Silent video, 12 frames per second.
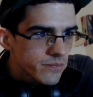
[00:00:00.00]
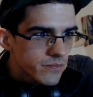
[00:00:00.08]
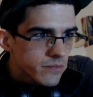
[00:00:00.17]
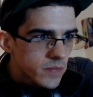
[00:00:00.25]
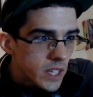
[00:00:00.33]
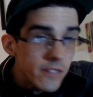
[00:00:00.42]

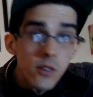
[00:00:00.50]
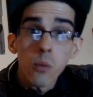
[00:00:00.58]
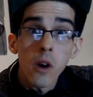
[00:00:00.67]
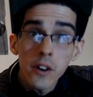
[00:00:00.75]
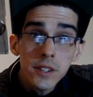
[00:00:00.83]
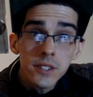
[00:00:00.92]
If it
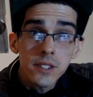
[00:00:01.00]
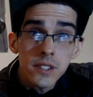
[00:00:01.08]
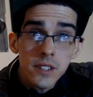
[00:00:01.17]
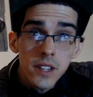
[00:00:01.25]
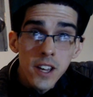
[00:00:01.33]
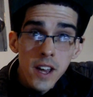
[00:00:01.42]
works,
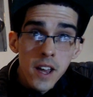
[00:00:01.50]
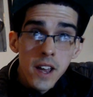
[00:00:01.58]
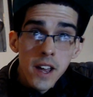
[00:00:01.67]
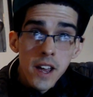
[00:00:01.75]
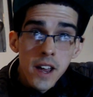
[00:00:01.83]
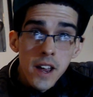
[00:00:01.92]

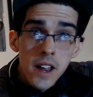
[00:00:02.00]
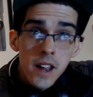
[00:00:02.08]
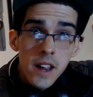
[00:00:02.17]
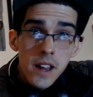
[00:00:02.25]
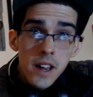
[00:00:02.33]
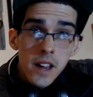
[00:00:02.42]

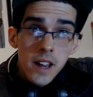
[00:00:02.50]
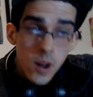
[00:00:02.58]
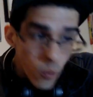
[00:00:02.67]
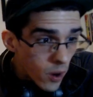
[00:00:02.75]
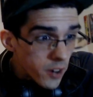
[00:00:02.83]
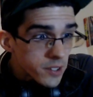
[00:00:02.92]
it
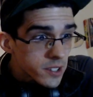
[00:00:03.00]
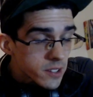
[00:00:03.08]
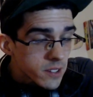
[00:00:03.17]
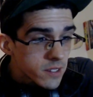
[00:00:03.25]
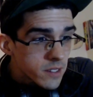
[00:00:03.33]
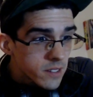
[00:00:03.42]

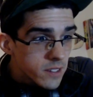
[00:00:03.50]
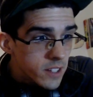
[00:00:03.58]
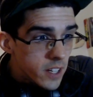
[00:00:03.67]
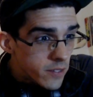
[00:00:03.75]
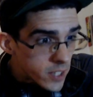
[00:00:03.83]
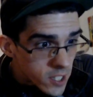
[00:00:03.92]
works.
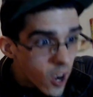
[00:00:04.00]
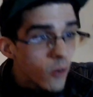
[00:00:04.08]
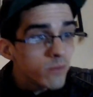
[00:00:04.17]
If it don't,